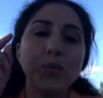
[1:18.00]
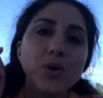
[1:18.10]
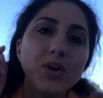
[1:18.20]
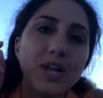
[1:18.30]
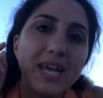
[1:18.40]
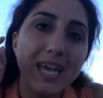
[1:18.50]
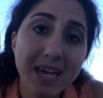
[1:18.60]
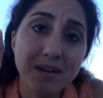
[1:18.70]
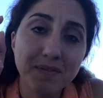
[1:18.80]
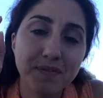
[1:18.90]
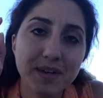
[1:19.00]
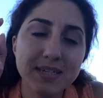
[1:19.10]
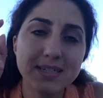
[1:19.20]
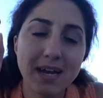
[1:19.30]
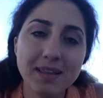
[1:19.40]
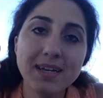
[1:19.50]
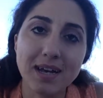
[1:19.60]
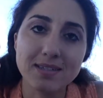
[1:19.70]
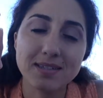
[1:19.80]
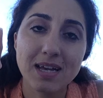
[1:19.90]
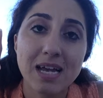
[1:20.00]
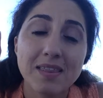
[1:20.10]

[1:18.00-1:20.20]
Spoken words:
word if is telling us